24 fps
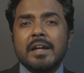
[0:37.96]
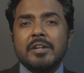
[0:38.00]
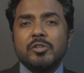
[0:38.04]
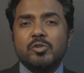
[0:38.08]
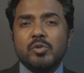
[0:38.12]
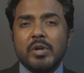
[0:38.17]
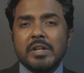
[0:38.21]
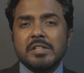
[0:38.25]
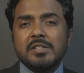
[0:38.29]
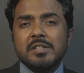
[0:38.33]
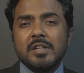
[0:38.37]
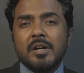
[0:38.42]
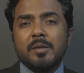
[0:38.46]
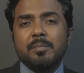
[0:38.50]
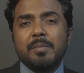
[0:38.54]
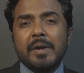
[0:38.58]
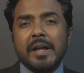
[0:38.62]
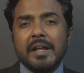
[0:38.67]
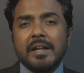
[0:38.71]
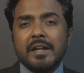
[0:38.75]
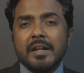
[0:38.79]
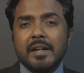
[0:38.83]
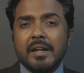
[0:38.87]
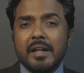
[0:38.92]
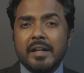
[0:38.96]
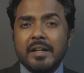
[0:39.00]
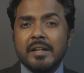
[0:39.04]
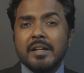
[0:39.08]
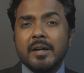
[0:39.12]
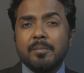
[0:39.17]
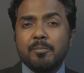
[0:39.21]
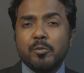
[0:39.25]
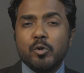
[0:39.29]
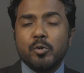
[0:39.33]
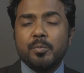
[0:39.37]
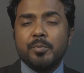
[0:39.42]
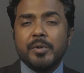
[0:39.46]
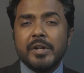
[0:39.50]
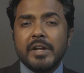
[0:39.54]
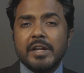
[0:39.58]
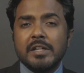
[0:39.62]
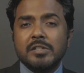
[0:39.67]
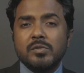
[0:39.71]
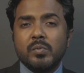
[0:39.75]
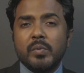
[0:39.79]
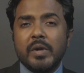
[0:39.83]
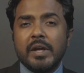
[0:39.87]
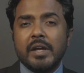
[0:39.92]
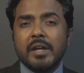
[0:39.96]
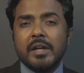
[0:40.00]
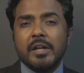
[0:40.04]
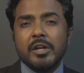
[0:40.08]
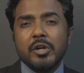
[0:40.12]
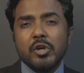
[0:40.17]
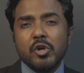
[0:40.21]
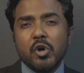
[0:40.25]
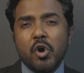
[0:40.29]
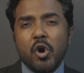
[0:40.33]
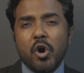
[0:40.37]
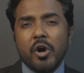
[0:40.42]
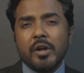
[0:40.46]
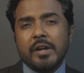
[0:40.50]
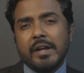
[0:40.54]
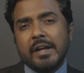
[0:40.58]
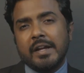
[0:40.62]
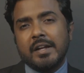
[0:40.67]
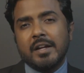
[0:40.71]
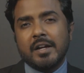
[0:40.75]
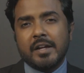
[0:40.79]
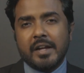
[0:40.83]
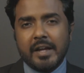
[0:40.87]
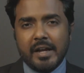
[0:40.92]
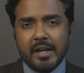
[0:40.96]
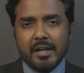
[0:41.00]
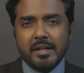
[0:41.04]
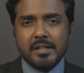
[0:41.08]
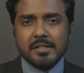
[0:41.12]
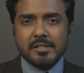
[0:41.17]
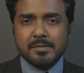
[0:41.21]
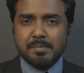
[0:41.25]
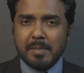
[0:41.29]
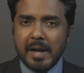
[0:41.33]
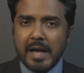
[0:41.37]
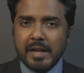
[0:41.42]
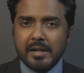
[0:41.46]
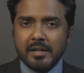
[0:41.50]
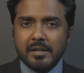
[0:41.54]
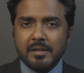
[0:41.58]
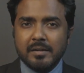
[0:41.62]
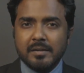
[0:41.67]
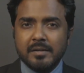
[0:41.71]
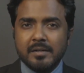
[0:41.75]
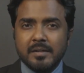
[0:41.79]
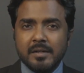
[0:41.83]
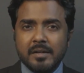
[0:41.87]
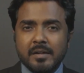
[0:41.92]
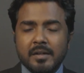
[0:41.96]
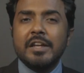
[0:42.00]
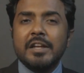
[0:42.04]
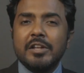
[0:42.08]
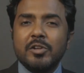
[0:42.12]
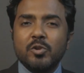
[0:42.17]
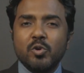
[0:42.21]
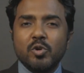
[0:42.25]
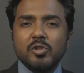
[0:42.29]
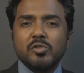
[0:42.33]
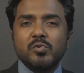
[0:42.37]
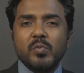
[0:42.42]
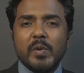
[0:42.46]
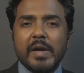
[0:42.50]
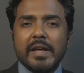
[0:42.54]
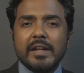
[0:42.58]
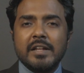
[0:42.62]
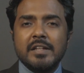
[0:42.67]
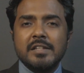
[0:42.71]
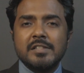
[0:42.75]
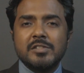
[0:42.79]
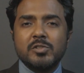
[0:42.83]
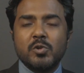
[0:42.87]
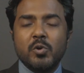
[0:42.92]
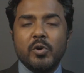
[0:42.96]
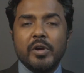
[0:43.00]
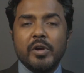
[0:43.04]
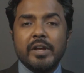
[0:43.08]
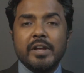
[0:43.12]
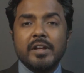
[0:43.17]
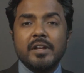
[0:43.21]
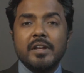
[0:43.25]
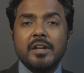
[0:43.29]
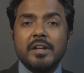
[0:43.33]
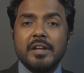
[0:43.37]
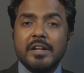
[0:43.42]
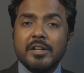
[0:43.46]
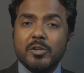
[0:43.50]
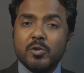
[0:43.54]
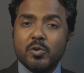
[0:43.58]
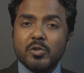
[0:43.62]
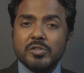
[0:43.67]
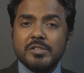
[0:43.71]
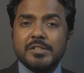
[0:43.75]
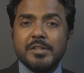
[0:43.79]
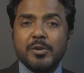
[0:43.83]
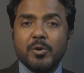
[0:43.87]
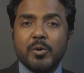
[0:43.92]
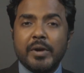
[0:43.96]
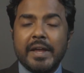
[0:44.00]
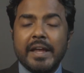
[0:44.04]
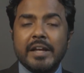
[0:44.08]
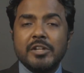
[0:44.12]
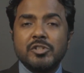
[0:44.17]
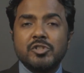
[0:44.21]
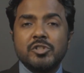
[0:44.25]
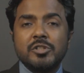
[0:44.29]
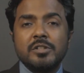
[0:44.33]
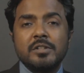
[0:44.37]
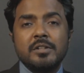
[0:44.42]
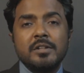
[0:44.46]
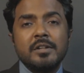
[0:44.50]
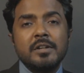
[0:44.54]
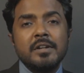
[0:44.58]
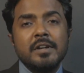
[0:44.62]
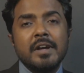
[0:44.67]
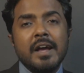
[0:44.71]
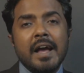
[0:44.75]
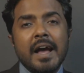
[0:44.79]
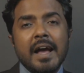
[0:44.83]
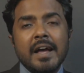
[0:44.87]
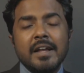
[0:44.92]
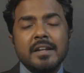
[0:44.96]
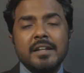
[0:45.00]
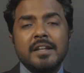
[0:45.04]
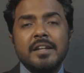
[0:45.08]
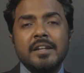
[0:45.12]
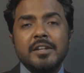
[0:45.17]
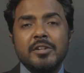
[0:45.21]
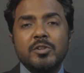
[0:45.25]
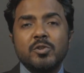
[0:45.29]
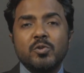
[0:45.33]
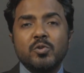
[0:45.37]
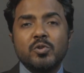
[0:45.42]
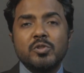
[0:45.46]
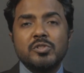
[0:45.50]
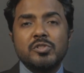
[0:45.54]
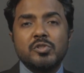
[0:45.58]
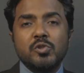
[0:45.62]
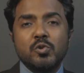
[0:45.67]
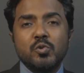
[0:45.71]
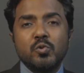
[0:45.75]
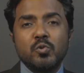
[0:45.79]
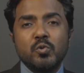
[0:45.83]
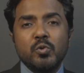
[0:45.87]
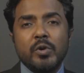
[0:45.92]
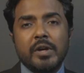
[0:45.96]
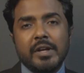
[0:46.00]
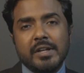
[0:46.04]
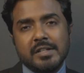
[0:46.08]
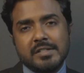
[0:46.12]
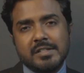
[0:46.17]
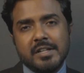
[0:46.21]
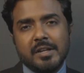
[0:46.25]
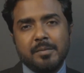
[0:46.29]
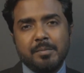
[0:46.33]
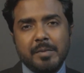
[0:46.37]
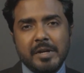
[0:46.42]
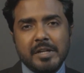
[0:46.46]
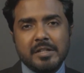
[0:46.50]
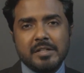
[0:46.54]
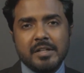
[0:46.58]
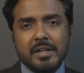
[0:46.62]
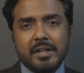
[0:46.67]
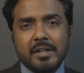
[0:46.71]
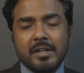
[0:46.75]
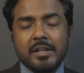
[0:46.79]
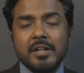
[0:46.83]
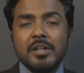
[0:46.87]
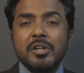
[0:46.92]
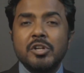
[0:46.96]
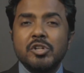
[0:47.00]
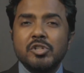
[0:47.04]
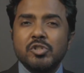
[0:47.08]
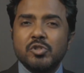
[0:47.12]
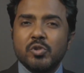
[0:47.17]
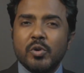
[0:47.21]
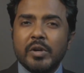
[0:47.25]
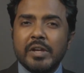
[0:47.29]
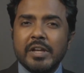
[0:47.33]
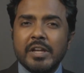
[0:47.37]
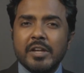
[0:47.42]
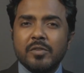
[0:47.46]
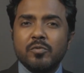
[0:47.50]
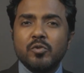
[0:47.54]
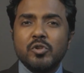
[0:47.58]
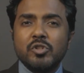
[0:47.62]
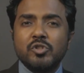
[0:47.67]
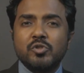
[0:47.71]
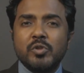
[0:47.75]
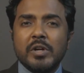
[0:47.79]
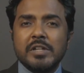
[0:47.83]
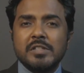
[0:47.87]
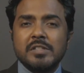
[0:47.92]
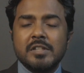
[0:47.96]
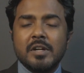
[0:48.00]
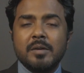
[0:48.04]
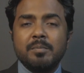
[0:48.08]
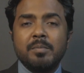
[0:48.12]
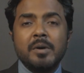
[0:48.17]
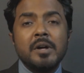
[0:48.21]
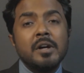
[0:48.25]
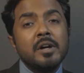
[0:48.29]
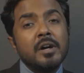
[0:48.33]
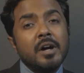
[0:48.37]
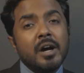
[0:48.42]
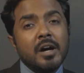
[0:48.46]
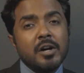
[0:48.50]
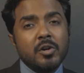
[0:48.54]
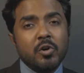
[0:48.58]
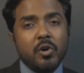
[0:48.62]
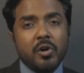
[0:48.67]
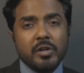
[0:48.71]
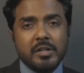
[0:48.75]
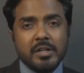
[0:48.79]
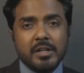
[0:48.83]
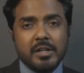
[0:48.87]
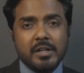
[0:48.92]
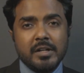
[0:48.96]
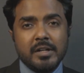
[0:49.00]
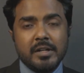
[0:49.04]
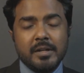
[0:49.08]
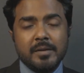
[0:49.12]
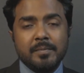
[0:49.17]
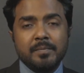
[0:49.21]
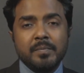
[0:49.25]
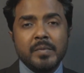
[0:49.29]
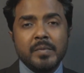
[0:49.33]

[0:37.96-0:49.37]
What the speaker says: dressed up in an inappropriate way or in a careless manner. He knows where he's going, he knows the occasion, and he knows who is he meeting. So he would dress up accordingly.